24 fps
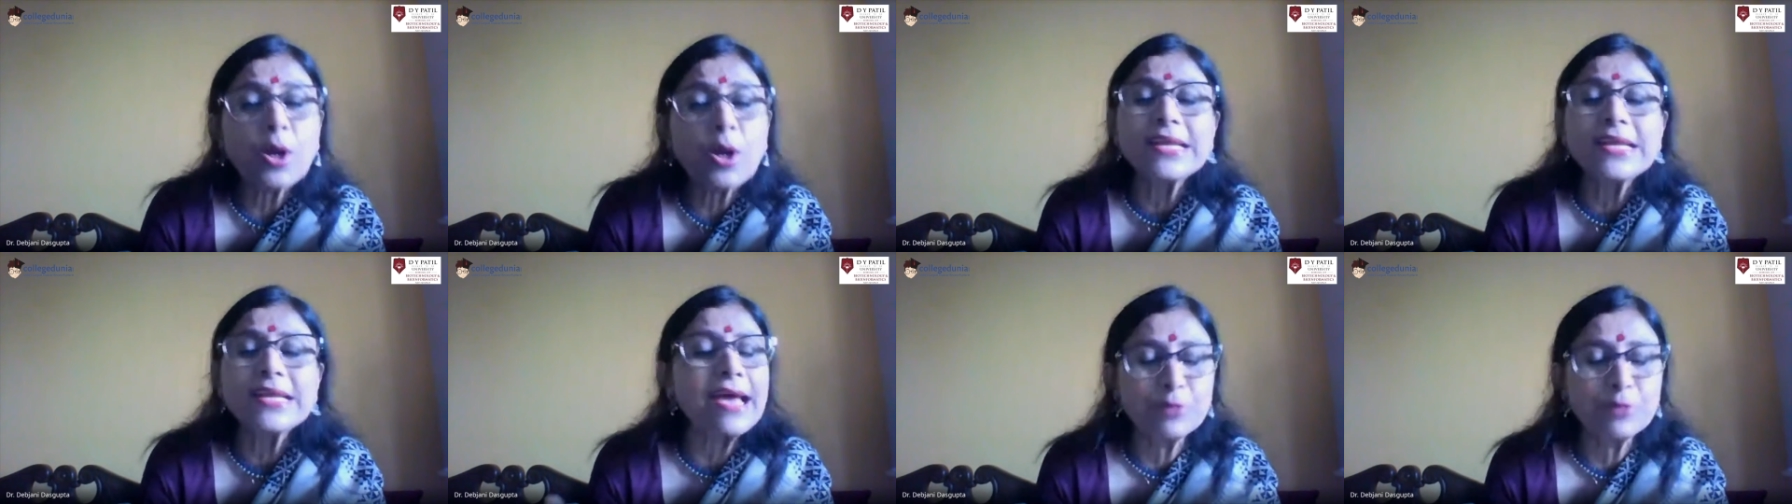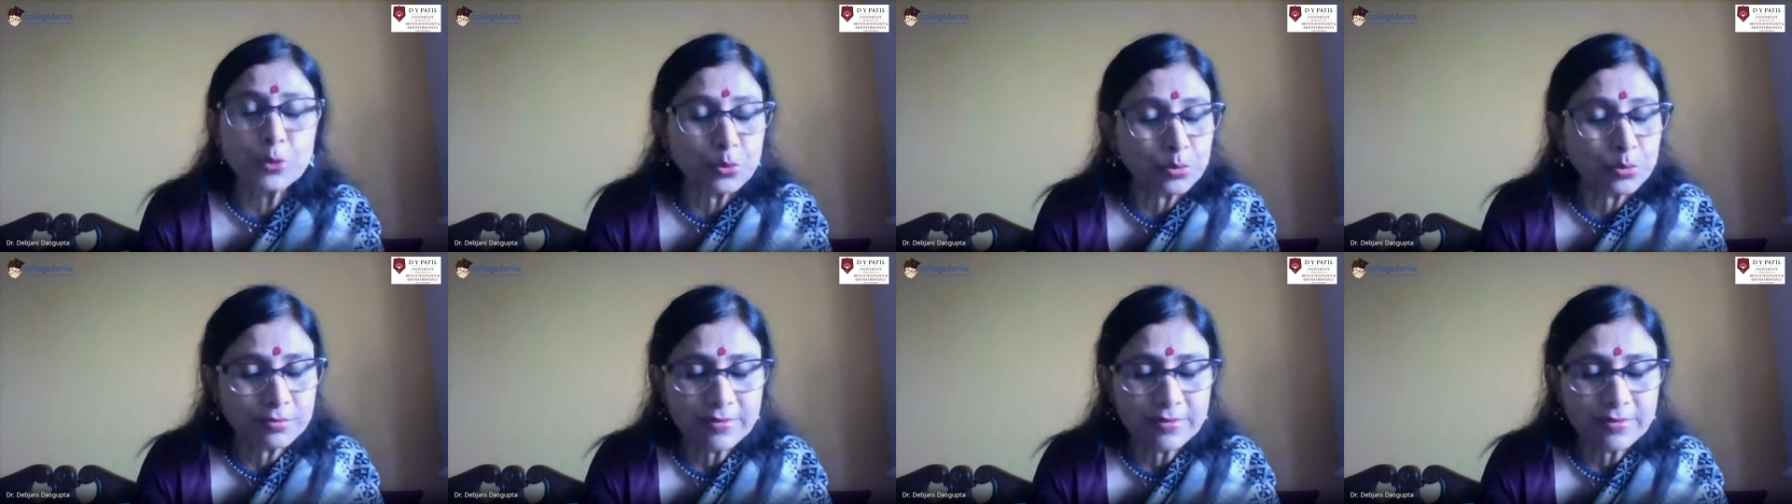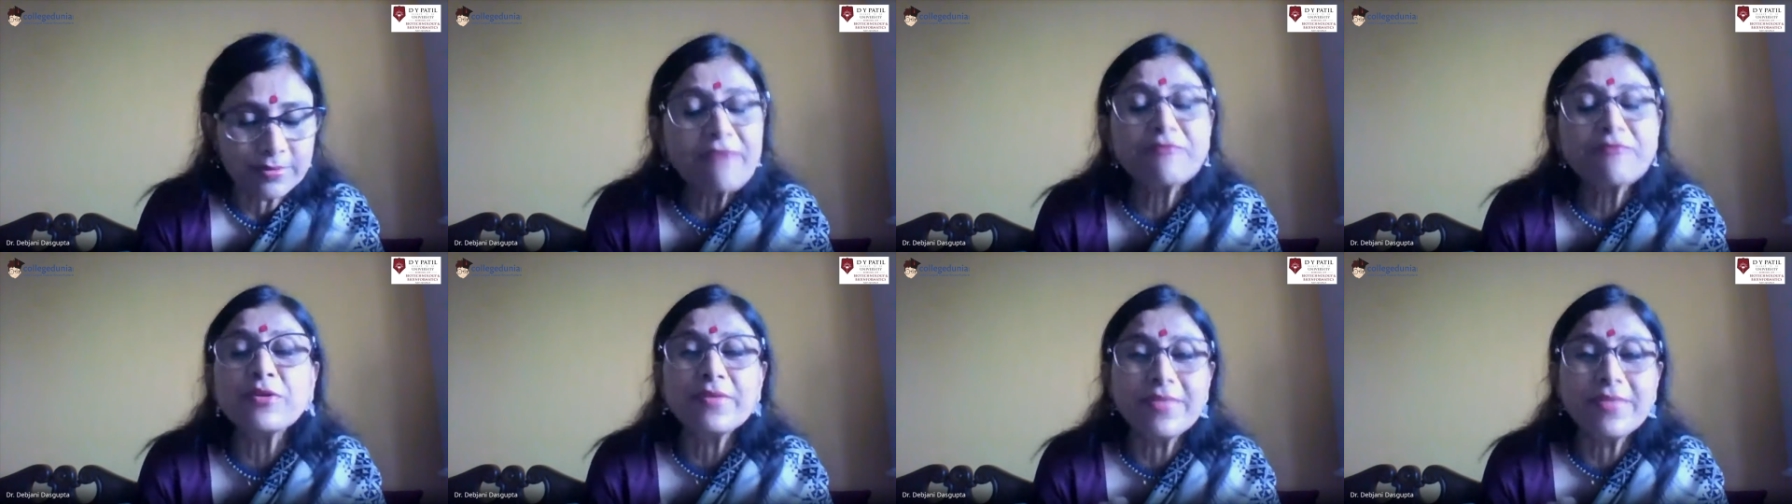what have you,
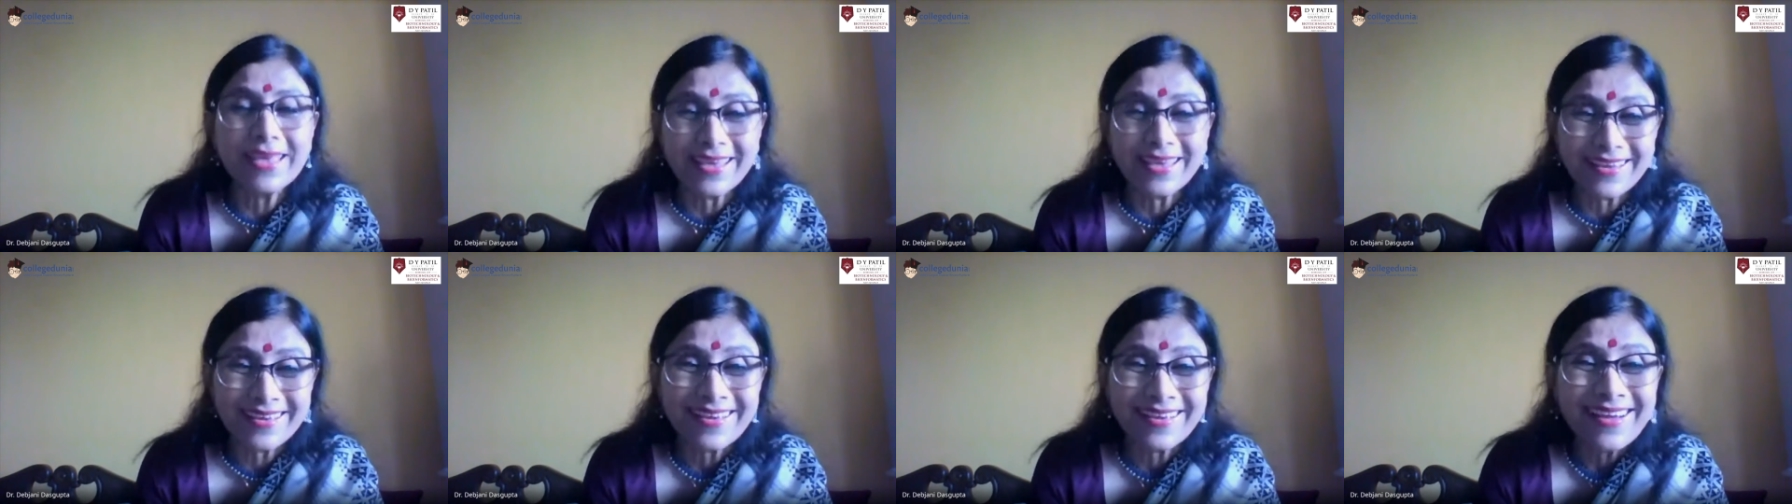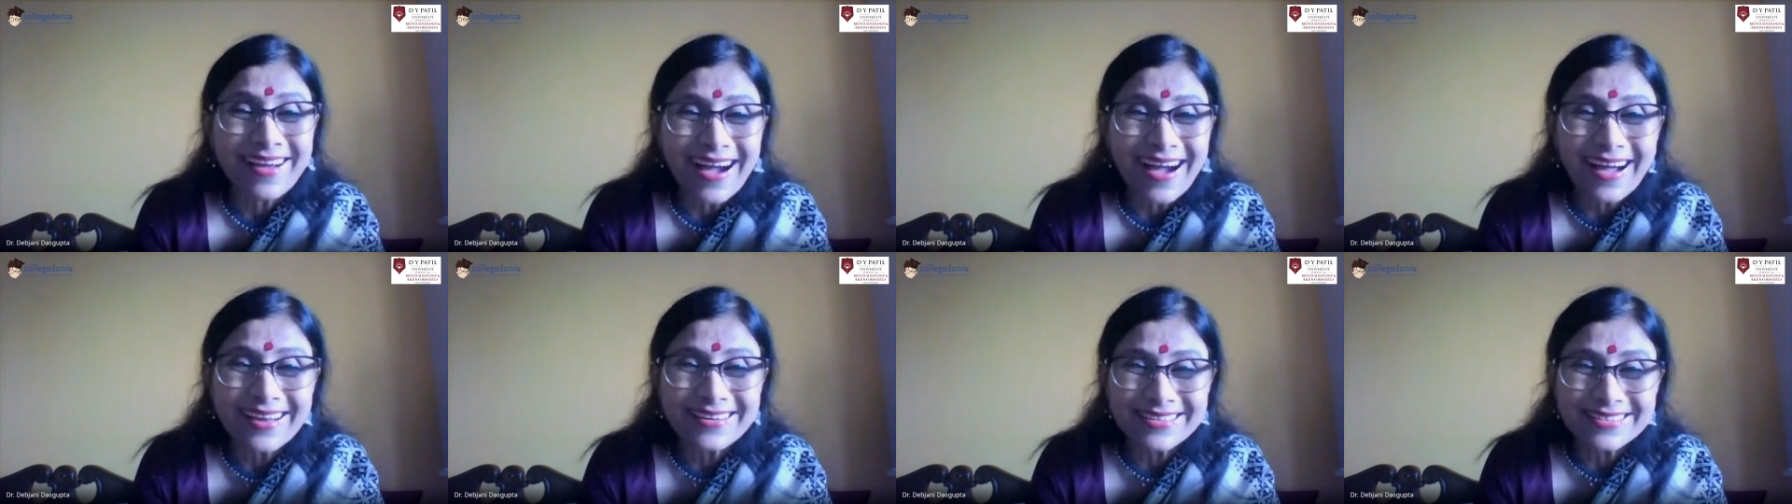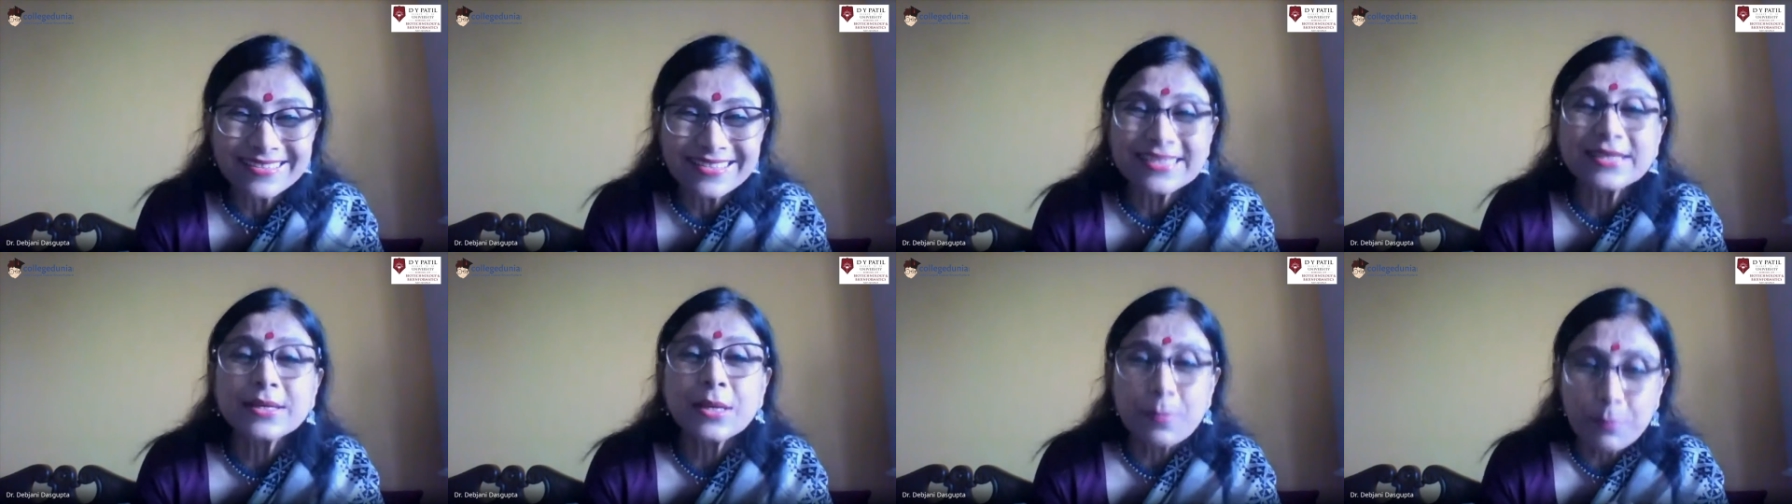everything
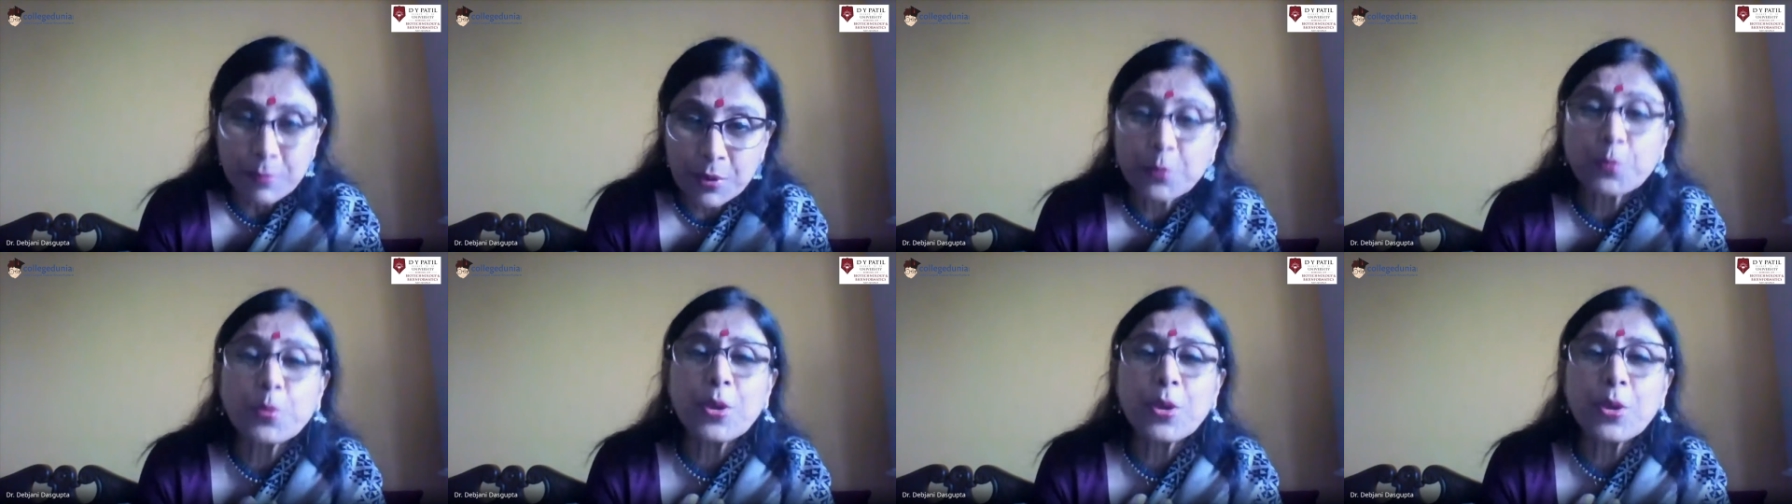under them.